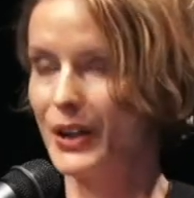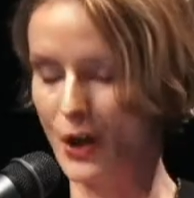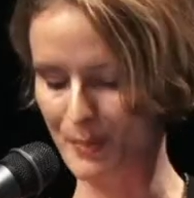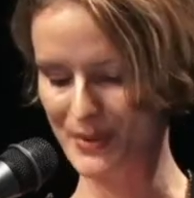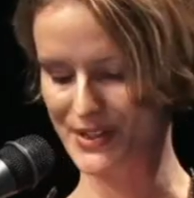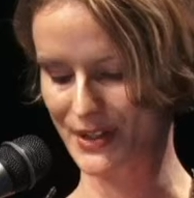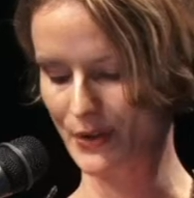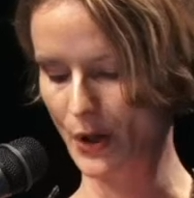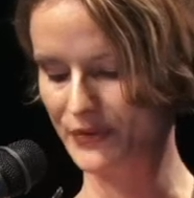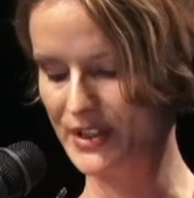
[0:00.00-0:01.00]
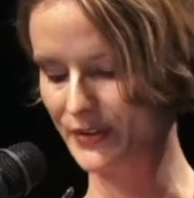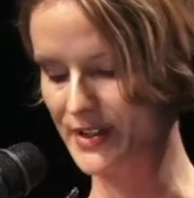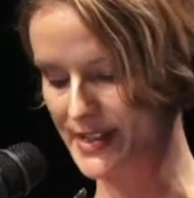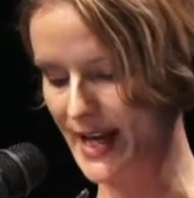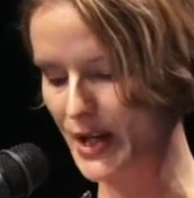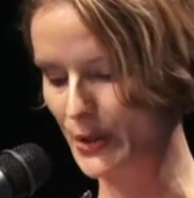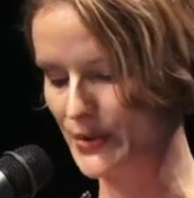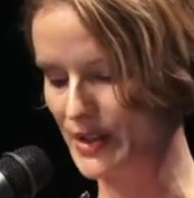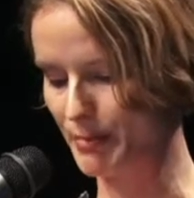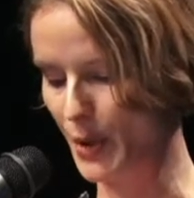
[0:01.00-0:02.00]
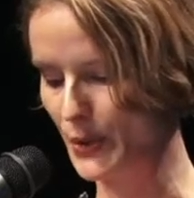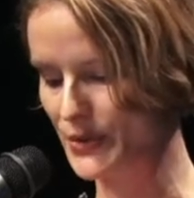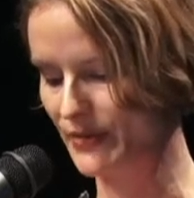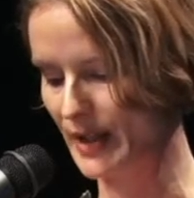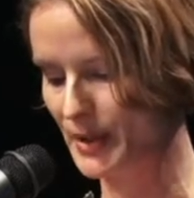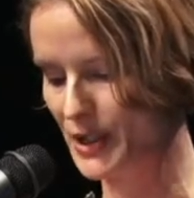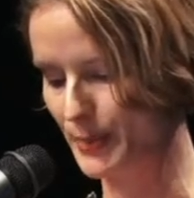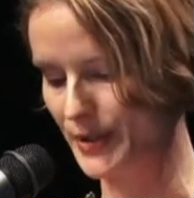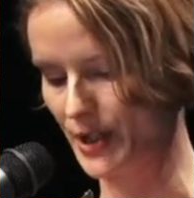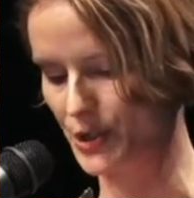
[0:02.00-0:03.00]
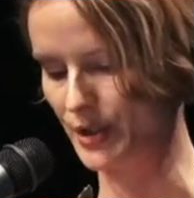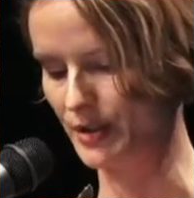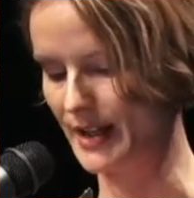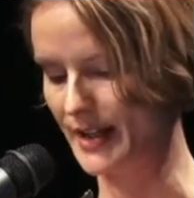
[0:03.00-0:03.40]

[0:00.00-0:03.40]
a composite of different scales and modes of image production